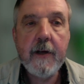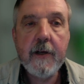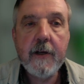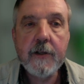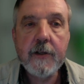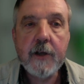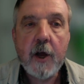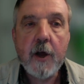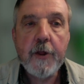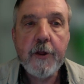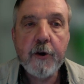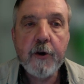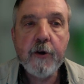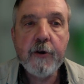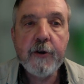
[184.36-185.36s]
is
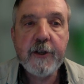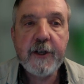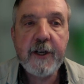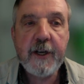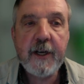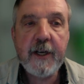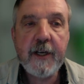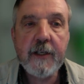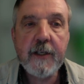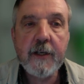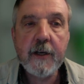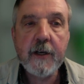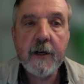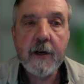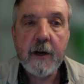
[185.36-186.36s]

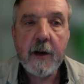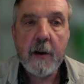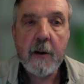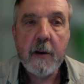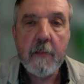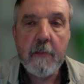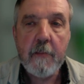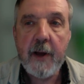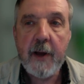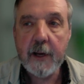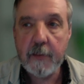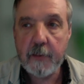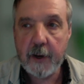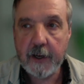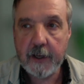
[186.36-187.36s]
13
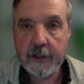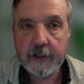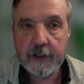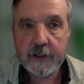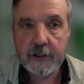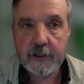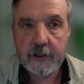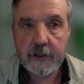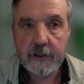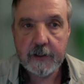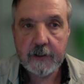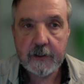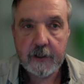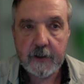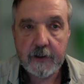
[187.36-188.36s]
megabytes.
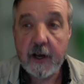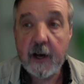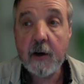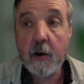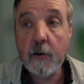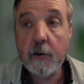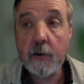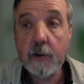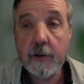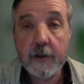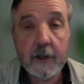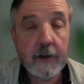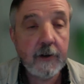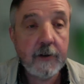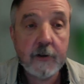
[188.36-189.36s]

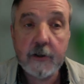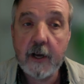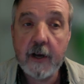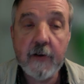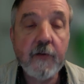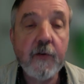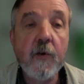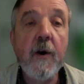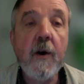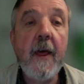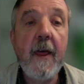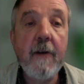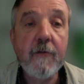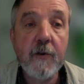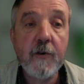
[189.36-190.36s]
That'll take
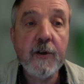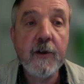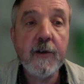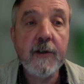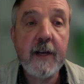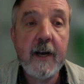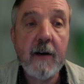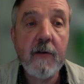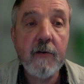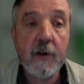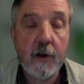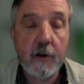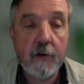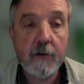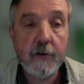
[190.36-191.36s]
forever to
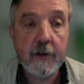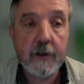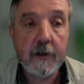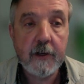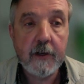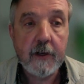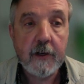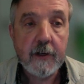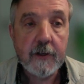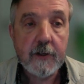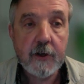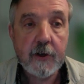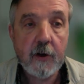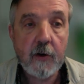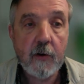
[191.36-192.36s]
download.
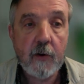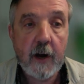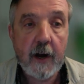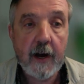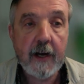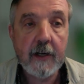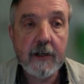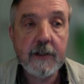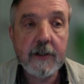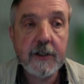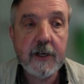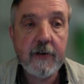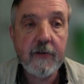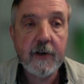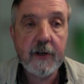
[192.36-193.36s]
So at
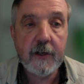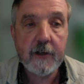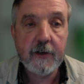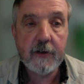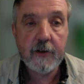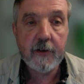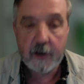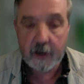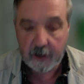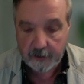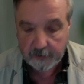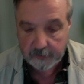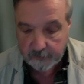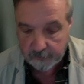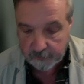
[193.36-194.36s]
72, at